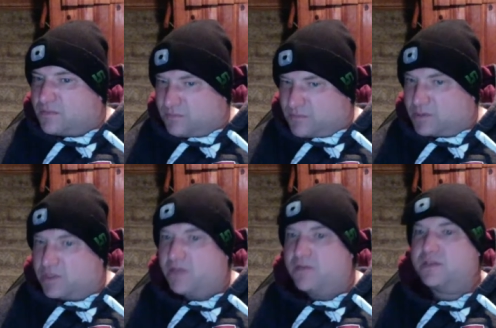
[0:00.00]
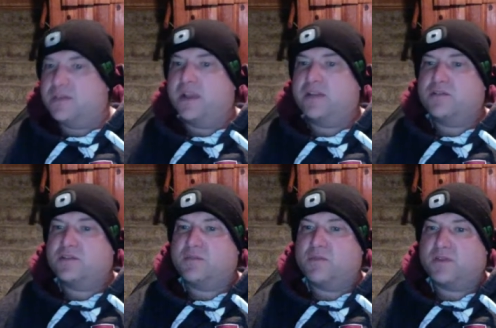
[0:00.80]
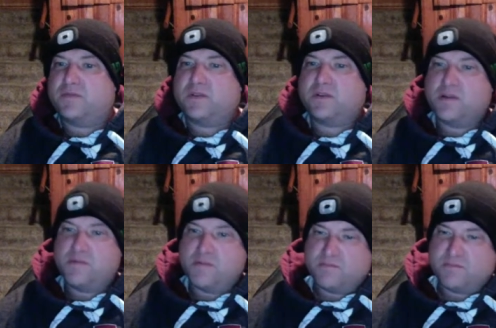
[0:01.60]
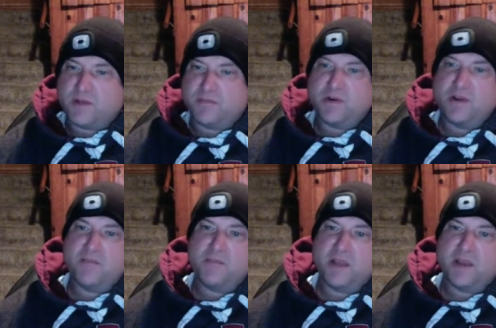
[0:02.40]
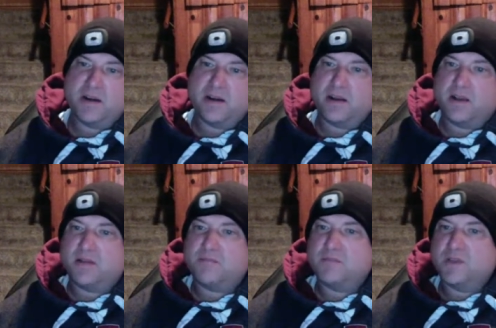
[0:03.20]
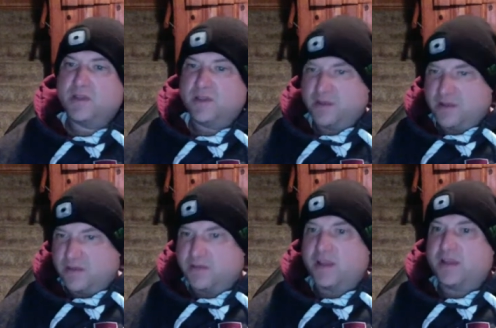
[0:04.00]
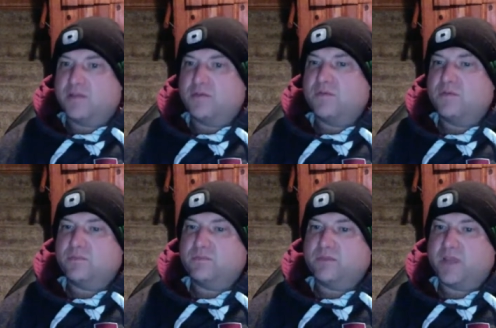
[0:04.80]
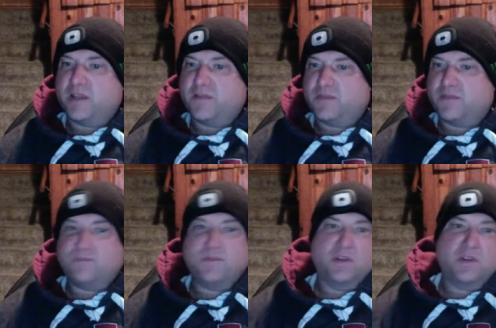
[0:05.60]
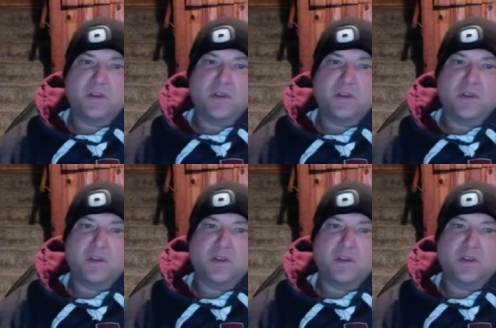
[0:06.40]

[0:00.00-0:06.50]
Steven, thank you so much for coming on, man, and thank you for looking